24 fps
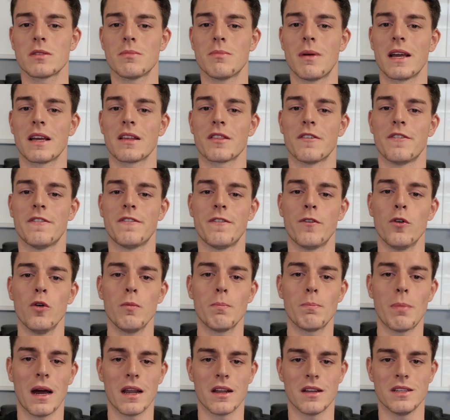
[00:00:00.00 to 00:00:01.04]
to make the full
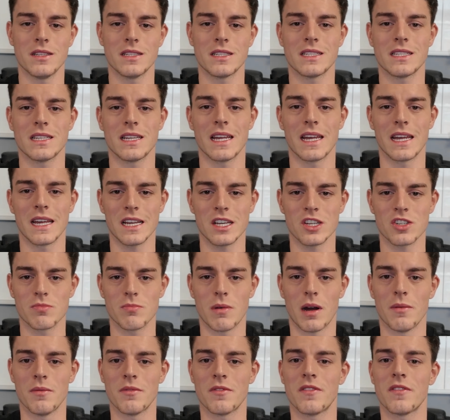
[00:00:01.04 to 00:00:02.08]
balance each
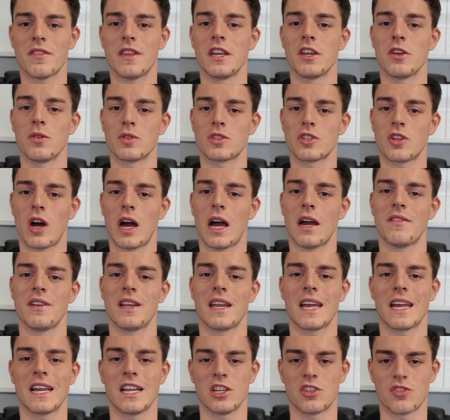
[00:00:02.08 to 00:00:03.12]
month, then you'll start having
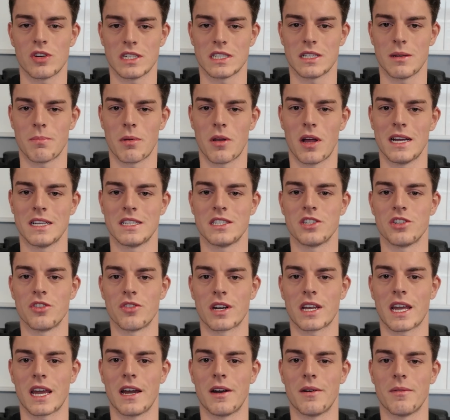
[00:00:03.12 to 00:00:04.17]
interest applied to
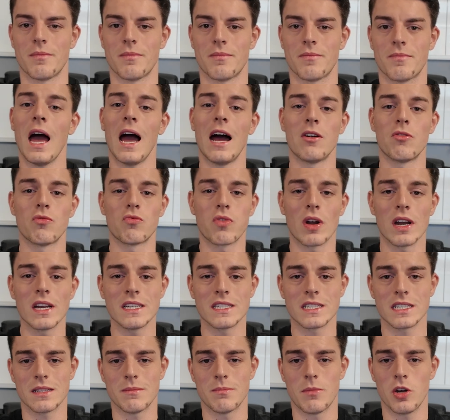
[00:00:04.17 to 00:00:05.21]
your account. And
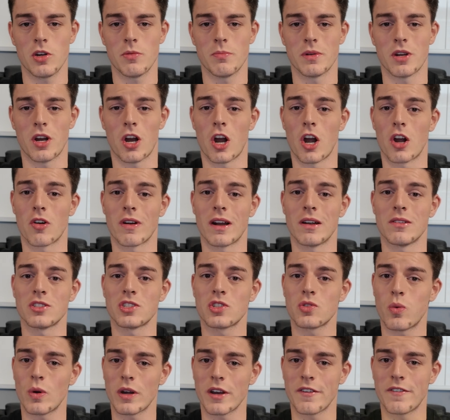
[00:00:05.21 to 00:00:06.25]
rates at the moment are around
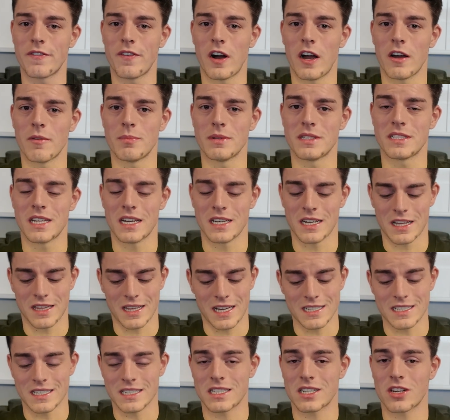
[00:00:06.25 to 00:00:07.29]
25%, and
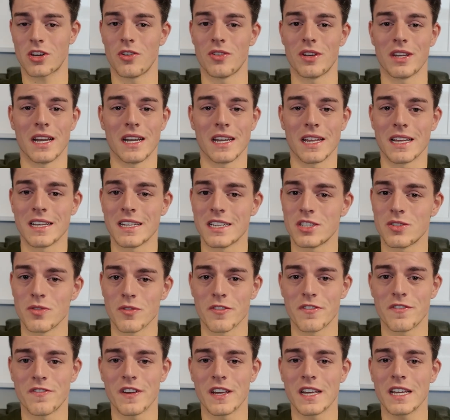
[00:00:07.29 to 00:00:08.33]
that's excluding any additional
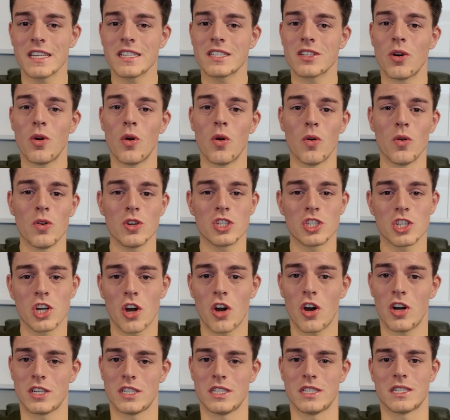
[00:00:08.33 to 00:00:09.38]
fees or
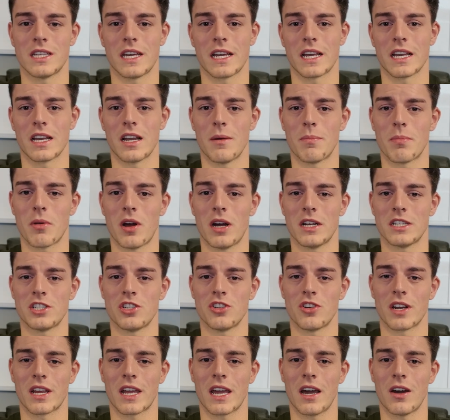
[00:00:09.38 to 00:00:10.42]
charges they can apply to
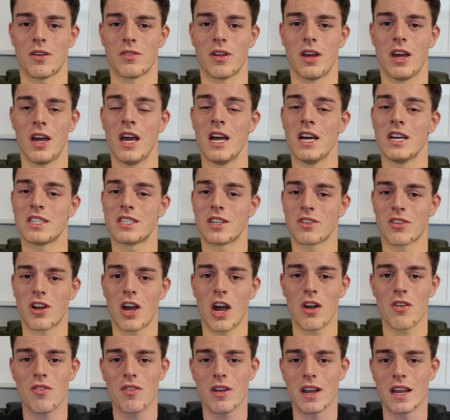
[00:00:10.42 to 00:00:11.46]
your account. So
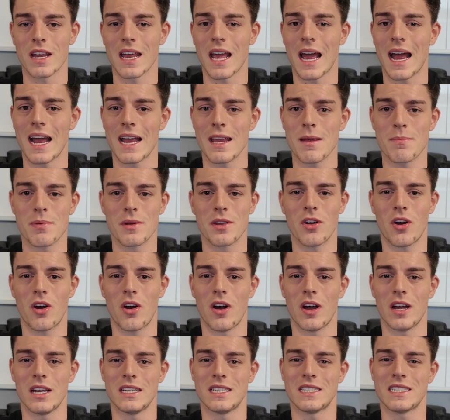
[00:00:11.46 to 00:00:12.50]
currently,
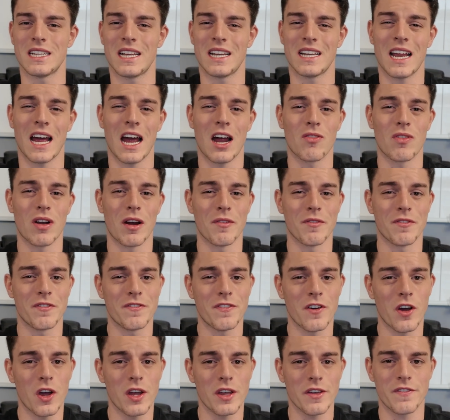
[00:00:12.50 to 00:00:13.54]
APR is sitting at around
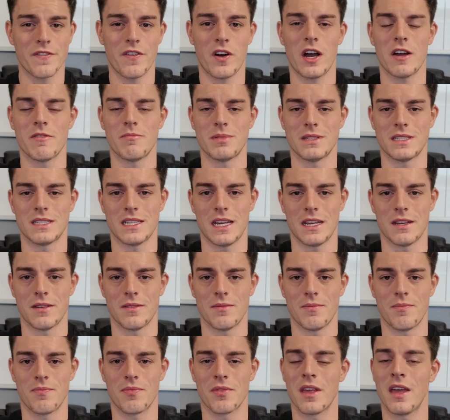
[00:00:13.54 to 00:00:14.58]
35%.
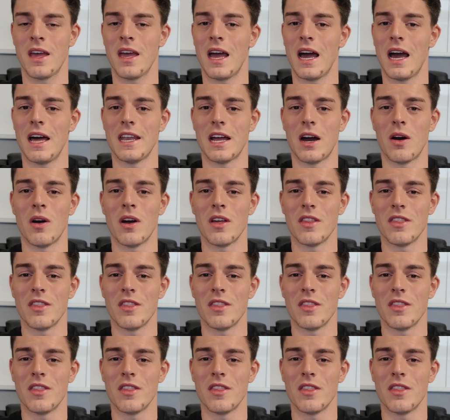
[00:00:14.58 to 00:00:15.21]
And now